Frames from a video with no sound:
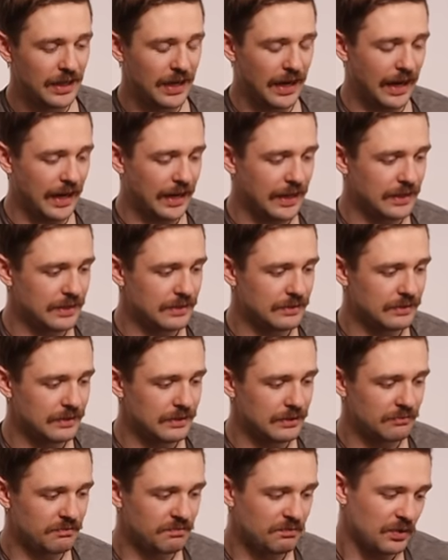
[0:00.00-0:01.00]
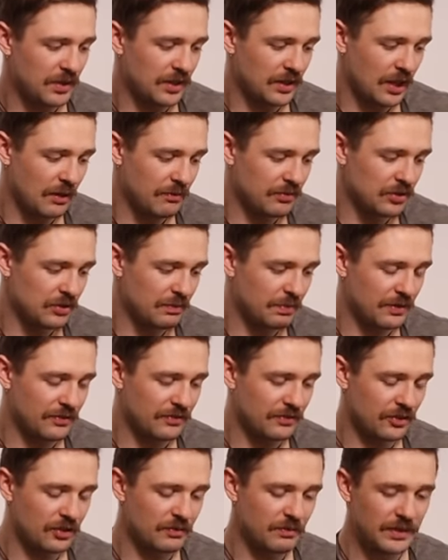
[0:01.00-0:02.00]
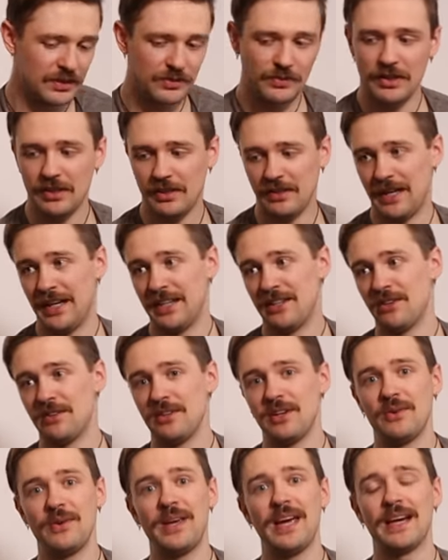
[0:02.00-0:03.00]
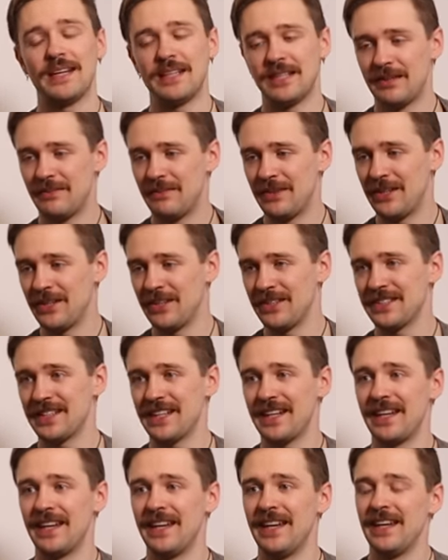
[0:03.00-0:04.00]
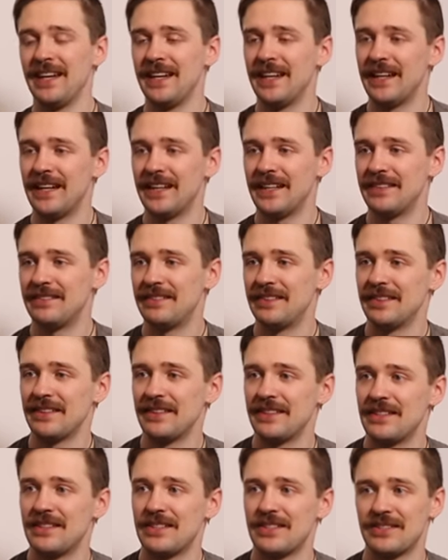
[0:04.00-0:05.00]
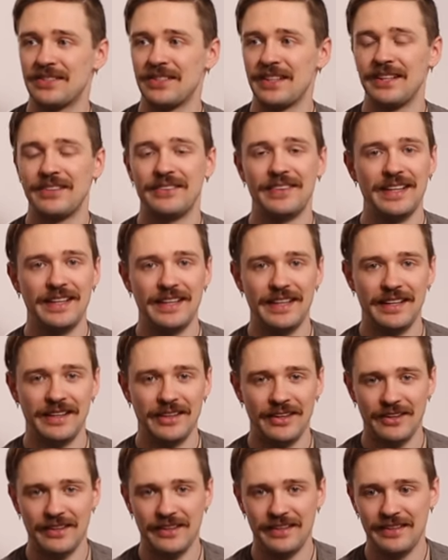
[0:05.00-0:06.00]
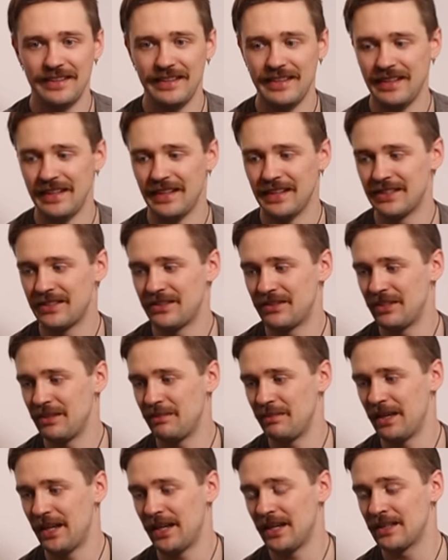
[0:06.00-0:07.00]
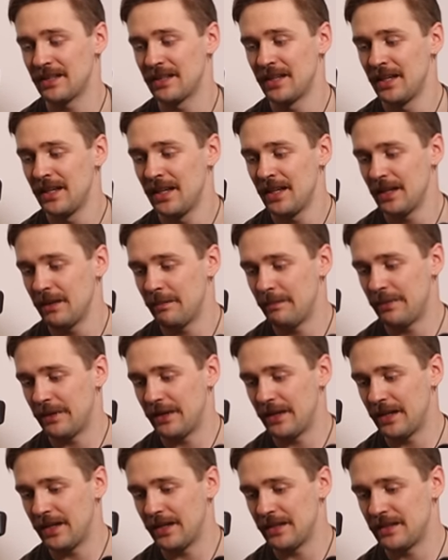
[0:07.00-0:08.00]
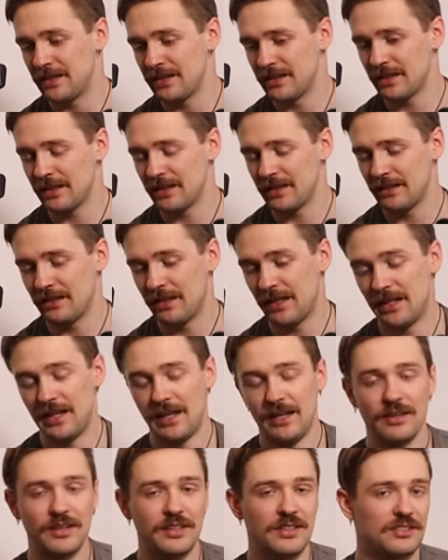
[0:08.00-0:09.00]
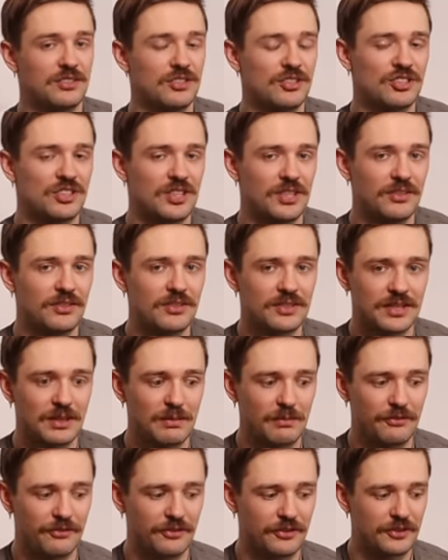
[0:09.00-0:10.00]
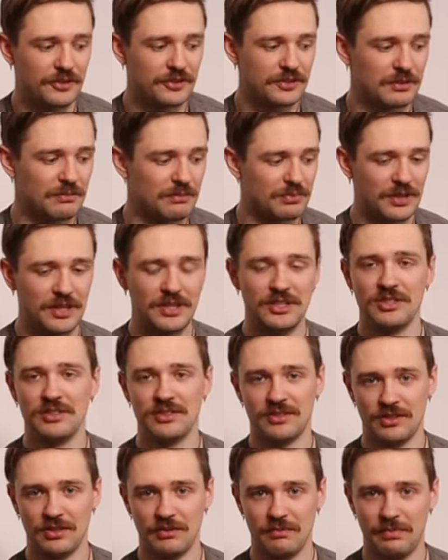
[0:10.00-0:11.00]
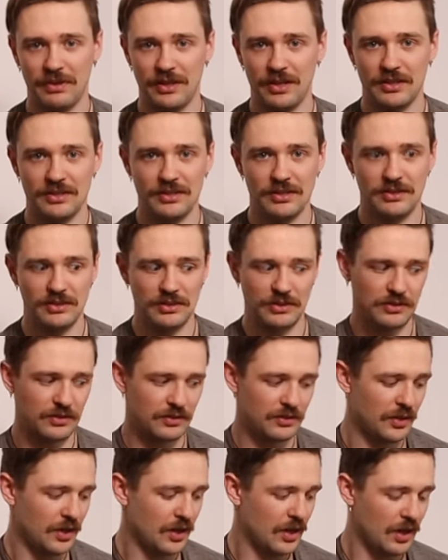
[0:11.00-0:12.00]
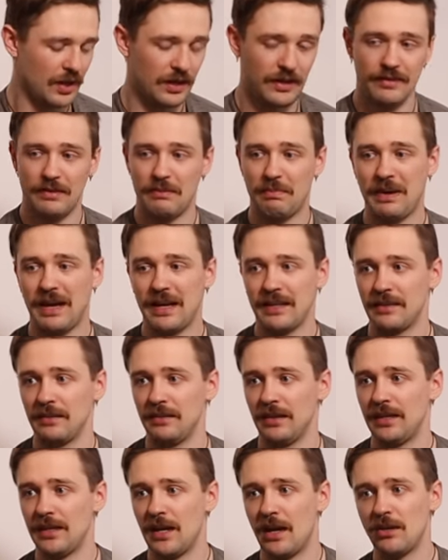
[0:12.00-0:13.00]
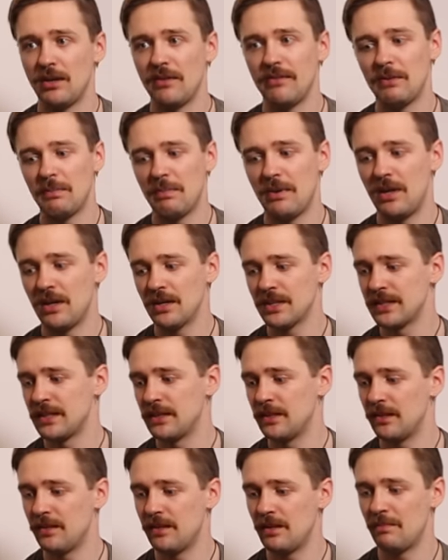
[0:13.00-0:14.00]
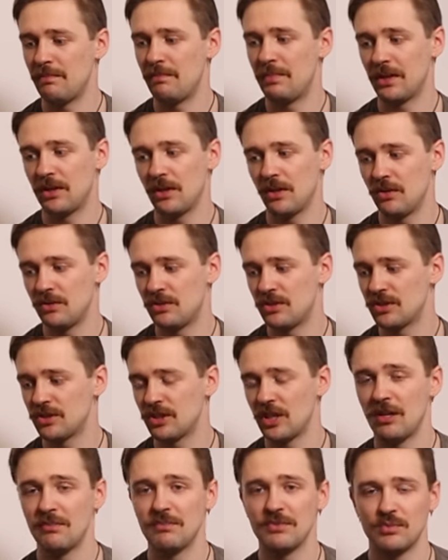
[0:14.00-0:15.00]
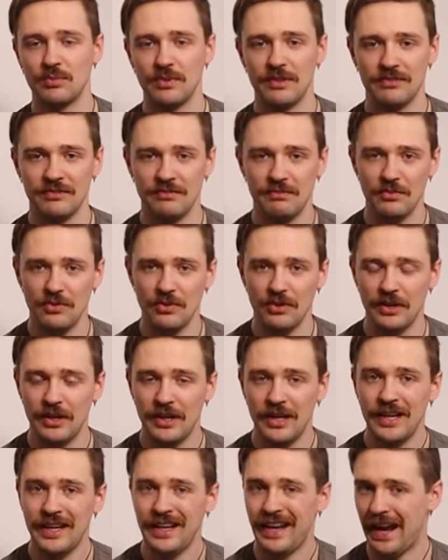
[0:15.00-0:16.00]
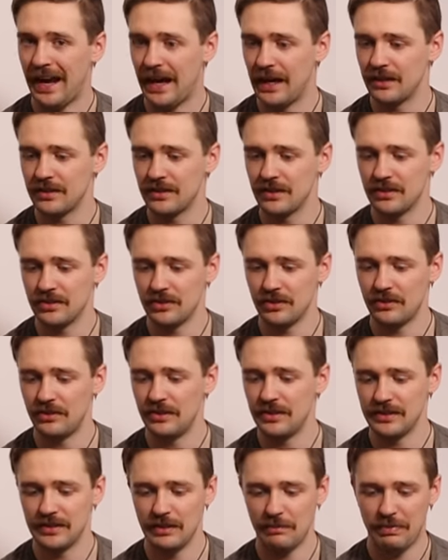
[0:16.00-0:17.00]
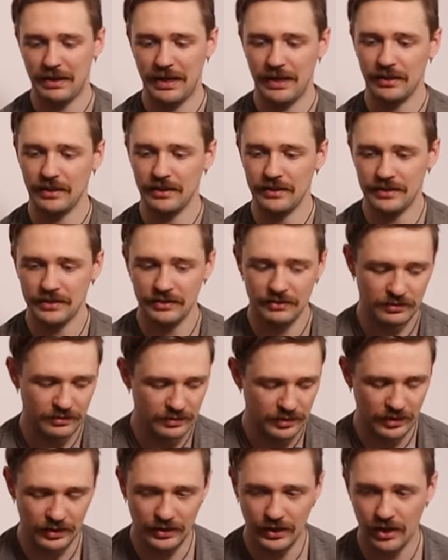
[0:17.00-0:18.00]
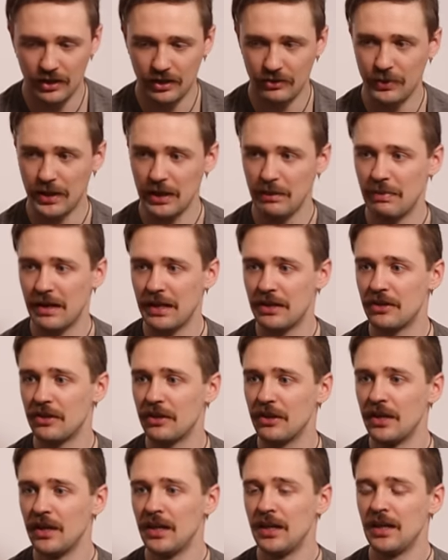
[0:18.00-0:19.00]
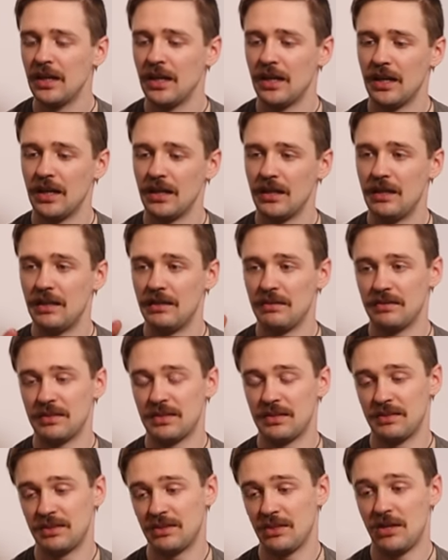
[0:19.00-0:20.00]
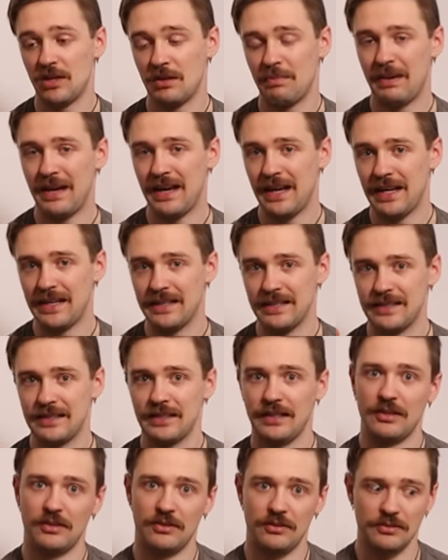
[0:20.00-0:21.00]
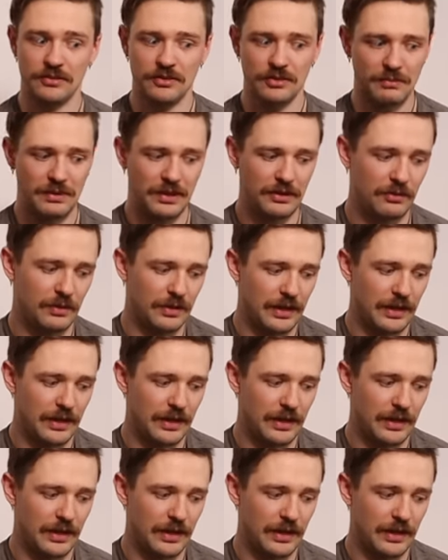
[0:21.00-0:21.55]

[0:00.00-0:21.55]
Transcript: And when it comes to performance, well, I don't know yet because I uh, didn't try riding on the Extreme yet but uh, I'll just show you some first impressions compared to uh, the Patton. And out of the box, the Bego just comes with more accessories. The pedals are way better. Uh, the stock pads are also better.